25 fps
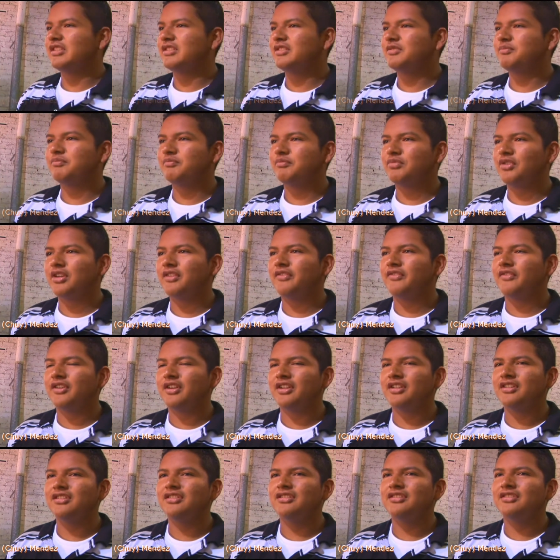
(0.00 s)
It's pretty
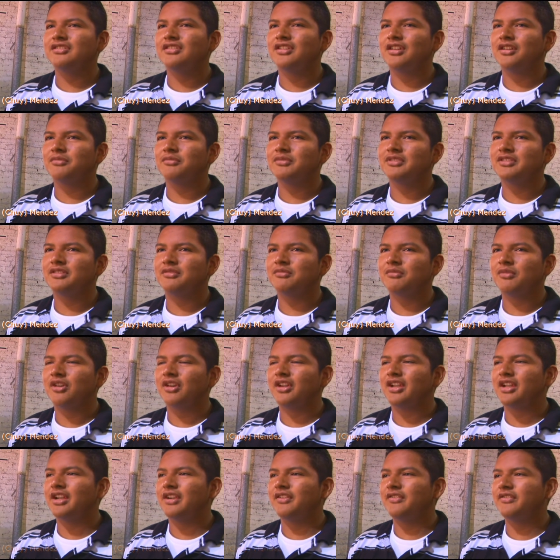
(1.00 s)
fun. Comes to the
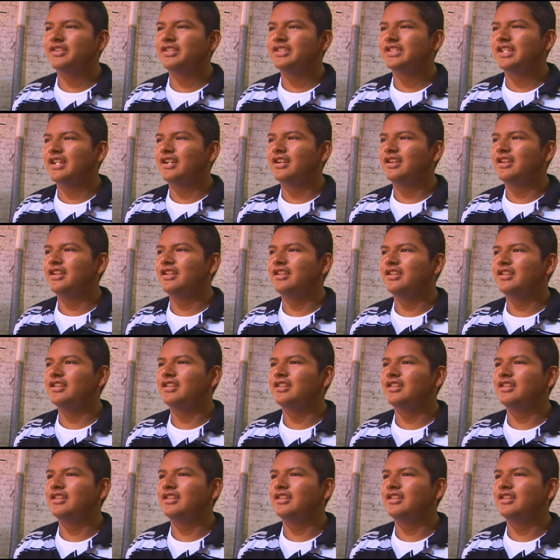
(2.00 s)
market every Saturday.